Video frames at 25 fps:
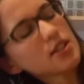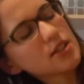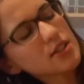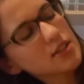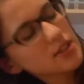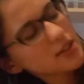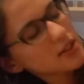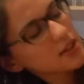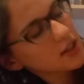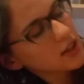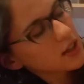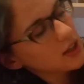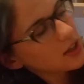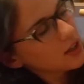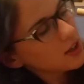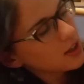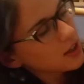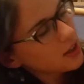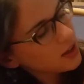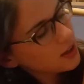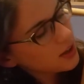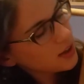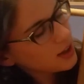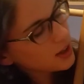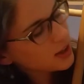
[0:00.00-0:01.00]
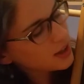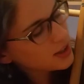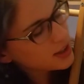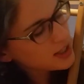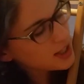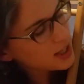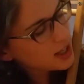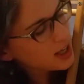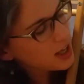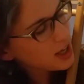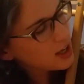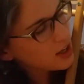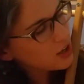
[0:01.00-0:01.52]
is the
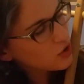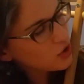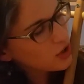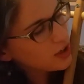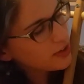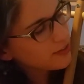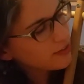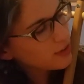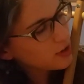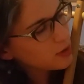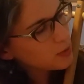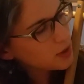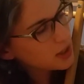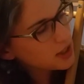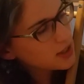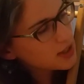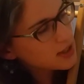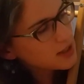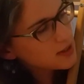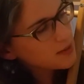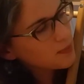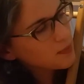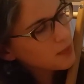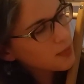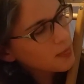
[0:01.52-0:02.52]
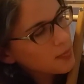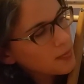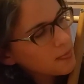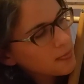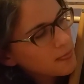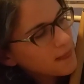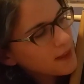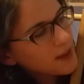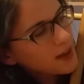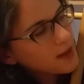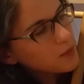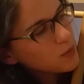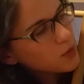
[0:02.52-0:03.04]
Lizzie Kate Green Flippets.
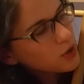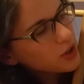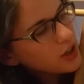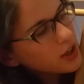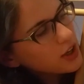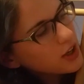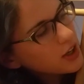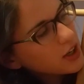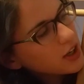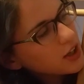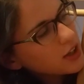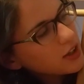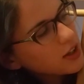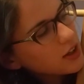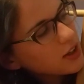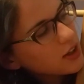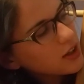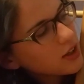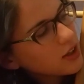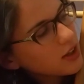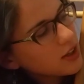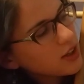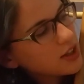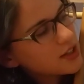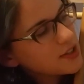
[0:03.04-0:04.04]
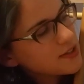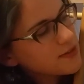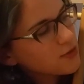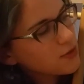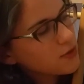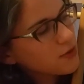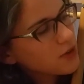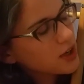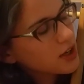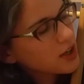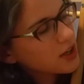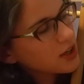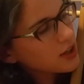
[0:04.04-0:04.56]
I'm working on this
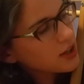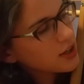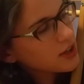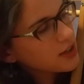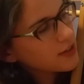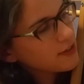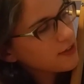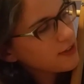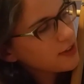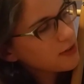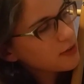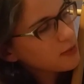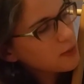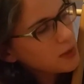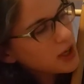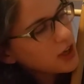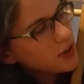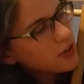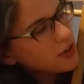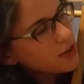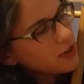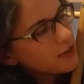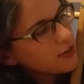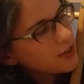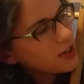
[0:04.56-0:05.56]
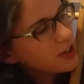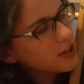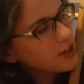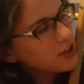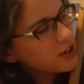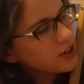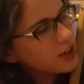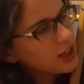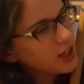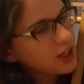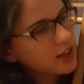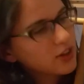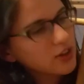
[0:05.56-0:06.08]
fifth panel over
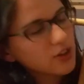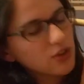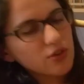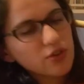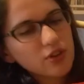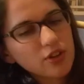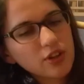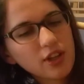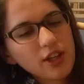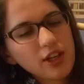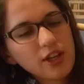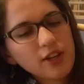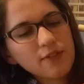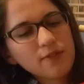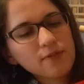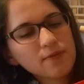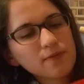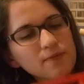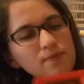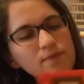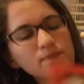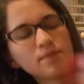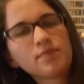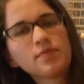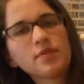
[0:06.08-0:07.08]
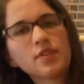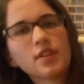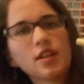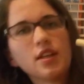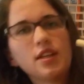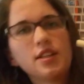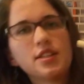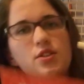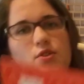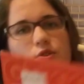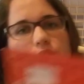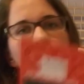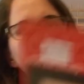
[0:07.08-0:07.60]
here, Eat Locally.
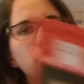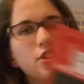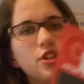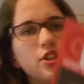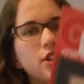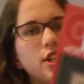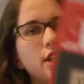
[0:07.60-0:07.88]
It's going to look